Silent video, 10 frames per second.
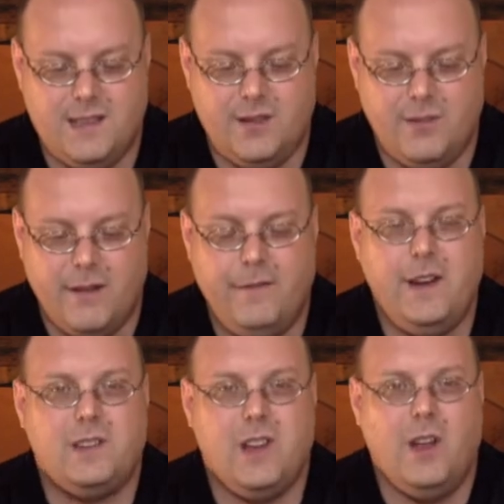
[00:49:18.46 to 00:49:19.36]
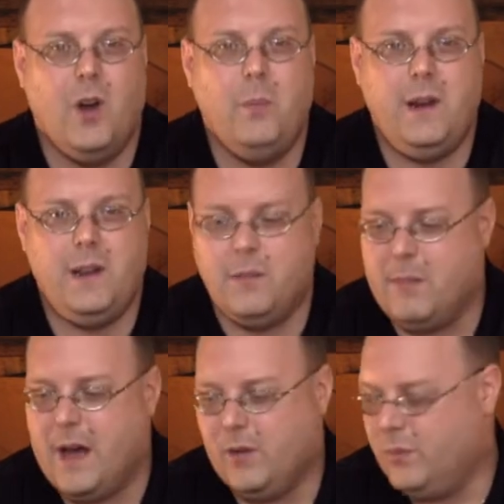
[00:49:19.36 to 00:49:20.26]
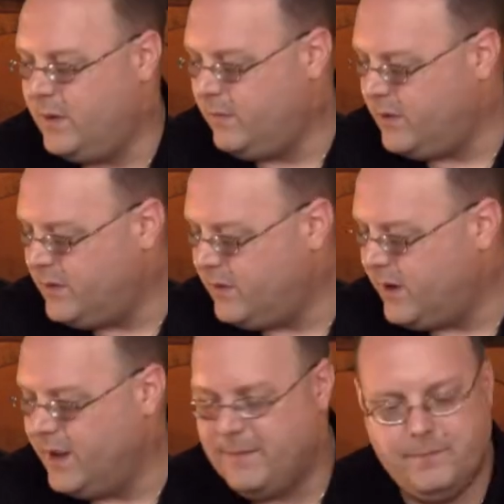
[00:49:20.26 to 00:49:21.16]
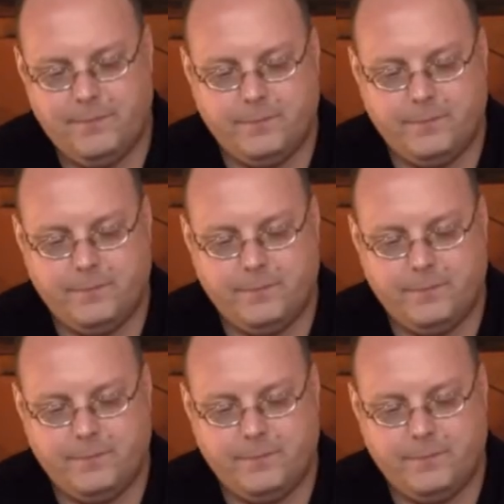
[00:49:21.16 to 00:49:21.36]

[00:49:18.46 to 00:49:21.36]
to uh, finish opening the bottle would, would do good.